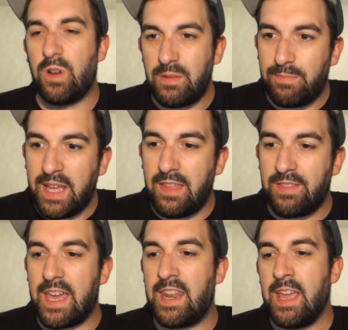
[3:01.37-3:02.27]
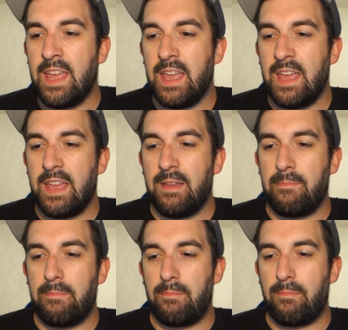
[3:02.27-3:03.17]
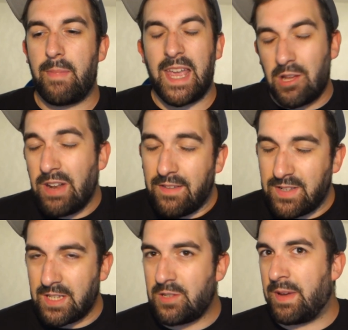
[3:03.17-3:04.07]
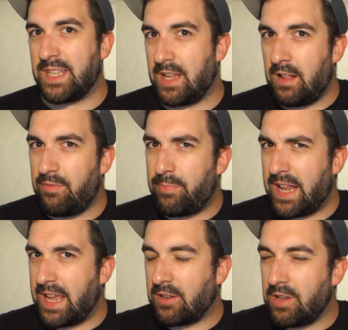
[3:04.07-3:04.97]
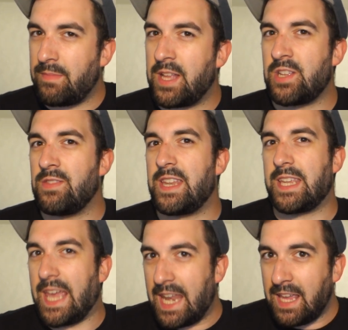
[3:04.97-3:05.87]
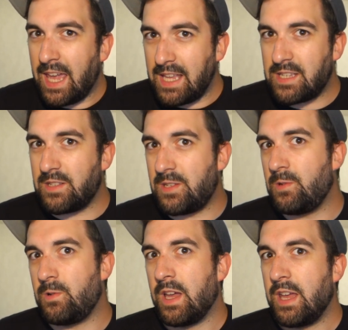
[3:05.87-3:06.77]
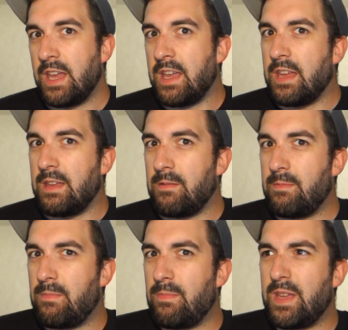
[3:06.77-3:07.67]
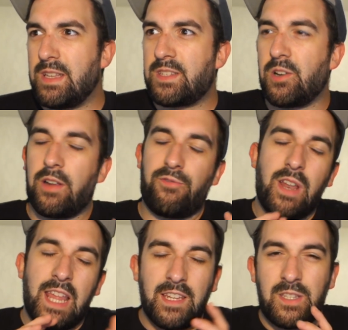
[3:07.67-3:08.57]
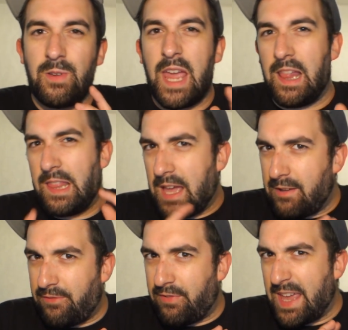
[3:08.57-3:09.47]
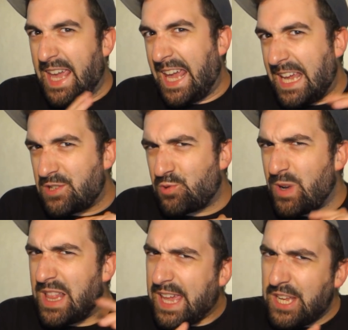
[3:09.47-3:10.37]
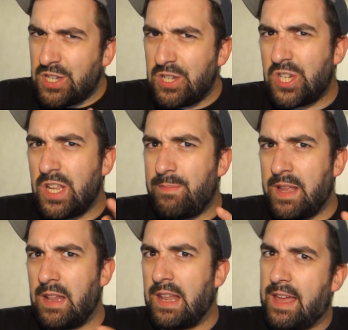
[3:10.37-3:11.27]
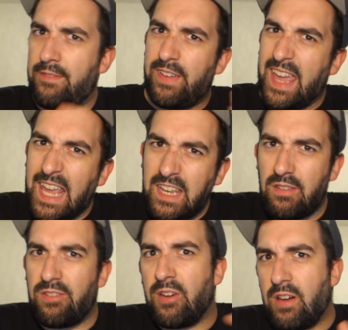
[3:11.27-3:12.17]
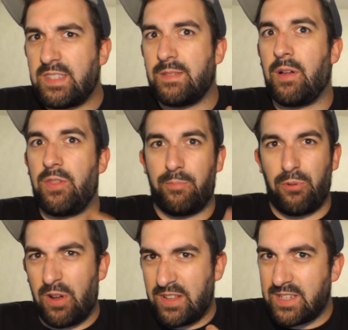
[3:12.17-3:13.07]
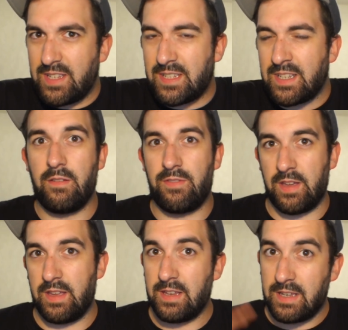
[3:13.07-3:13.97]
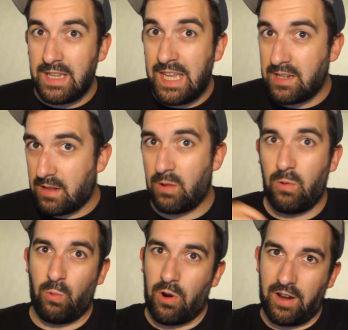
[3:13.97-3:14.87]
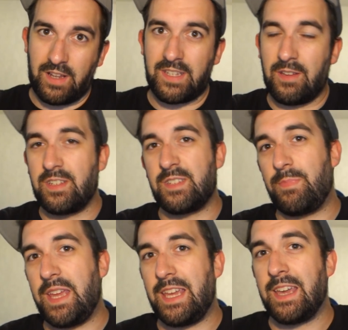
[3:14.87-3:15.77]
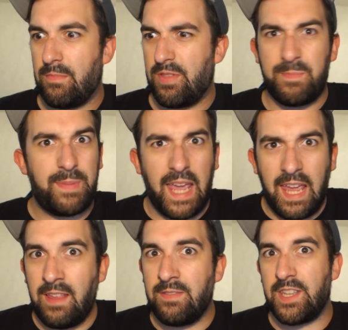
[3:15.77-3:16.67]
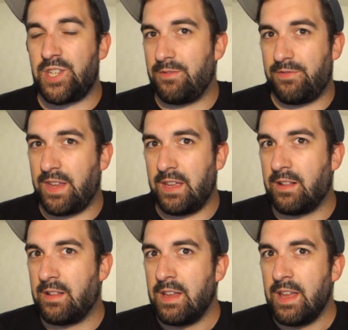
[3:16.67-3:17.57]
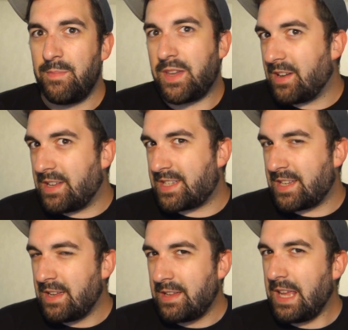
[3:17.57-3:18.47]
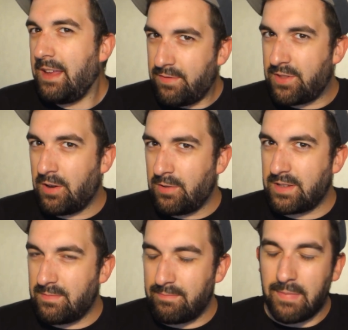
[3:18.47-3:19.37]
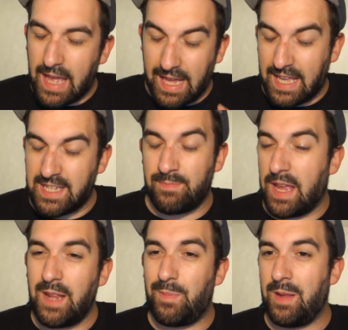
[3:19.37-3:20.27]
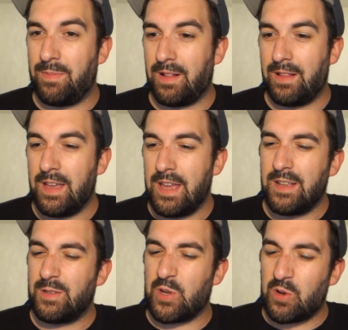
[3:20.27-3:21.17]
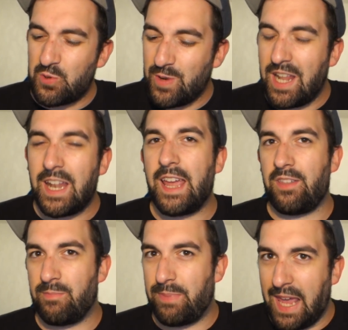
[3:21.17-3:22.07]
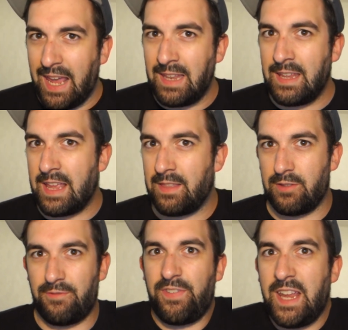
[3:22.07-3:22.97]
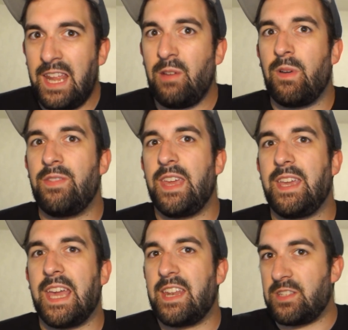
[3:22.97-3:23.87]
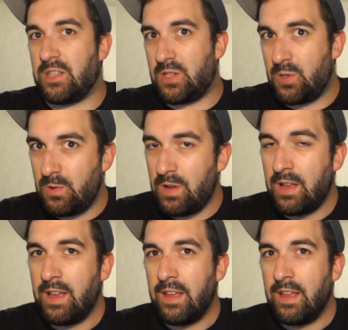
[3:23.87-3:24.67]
would be that I don't have a tattoo myself, but I could imagine that getting a tattoo is sort of related to a love-hate relationship and love-hate thoughts about the process, the needlework, so to speak, the pain that you feel, because even though I guess many people don't really like the pain and the feeling when they get a tattoo,